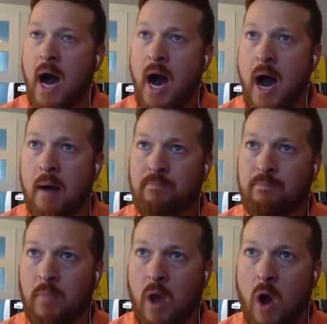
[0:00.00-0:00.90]

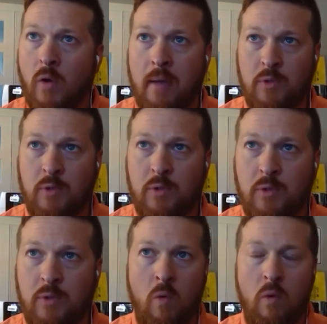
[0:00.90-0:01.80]
Okay,
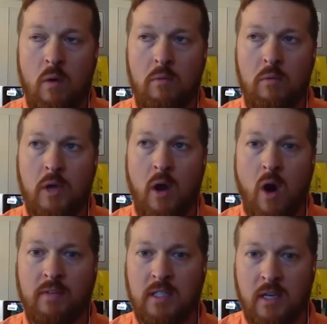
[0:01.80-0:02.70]
so
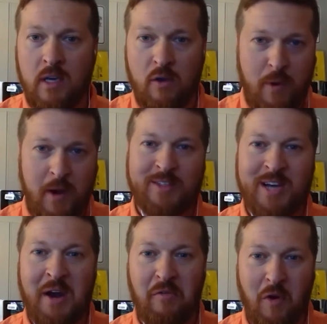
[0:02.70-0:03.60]
obviously you've been
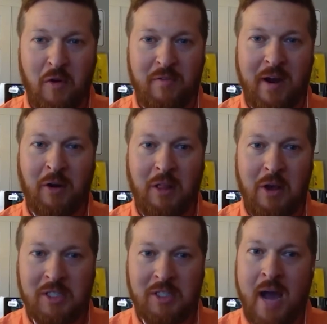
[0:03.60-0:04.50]
in title for a
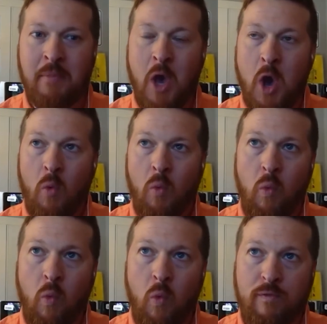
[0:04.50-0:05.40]
very long time.
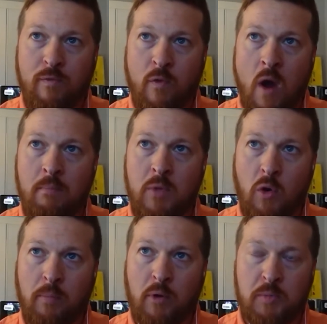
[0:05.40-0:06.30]

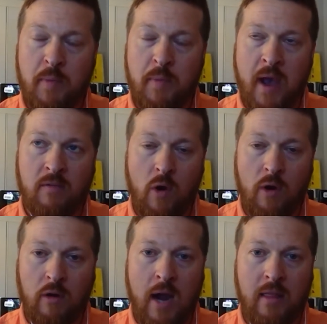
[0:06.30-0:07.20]
From your perspective,
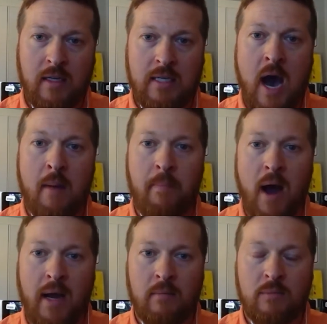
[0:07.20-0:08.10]
what are kind of the
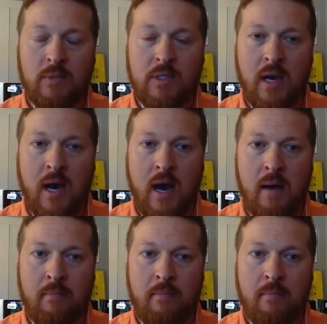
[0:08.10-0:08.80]
top items